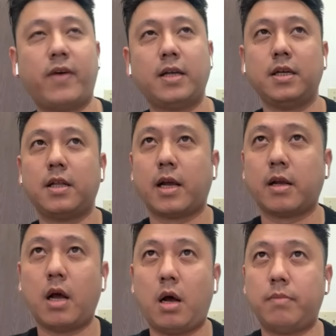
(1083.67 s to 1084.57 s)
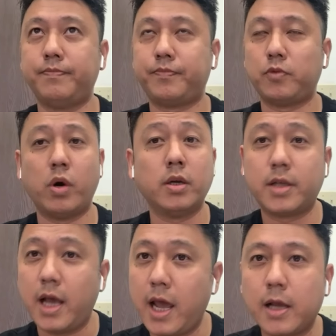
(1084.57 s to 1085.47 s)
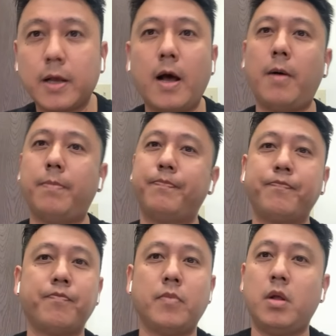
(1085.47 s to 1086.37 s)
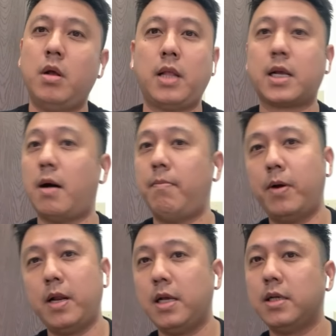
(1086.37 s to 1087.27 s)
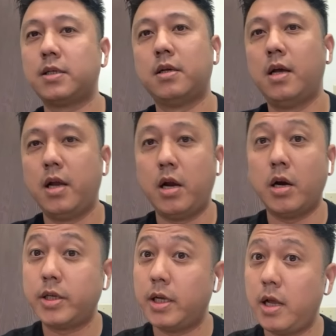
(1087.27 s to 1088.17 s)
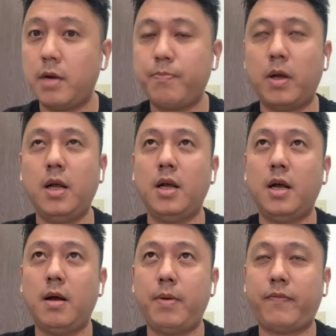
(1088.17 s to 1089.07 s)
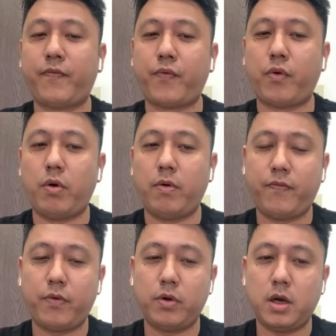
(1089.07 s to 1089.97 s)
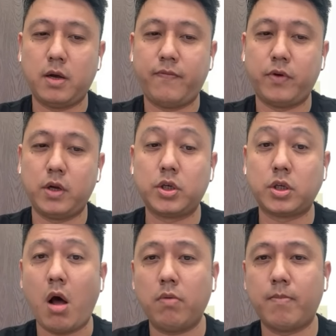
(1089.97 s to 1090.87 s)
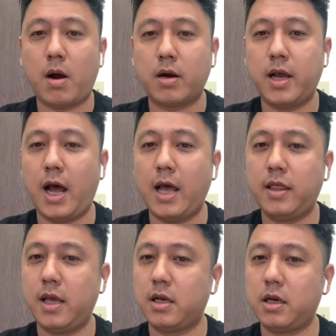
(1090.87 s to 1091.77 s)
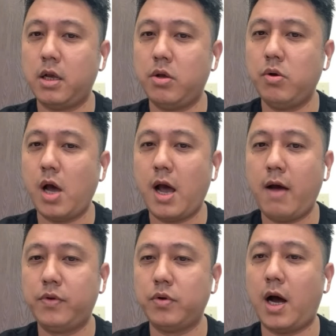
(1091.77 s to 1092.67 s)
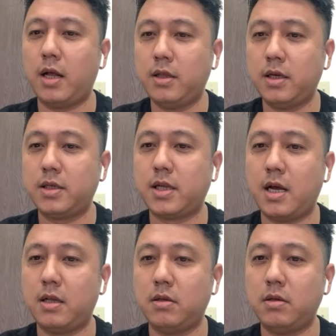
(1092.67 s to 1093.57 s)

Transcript: in like real estate, like companies here and there. But for the stock market, I think you have to understand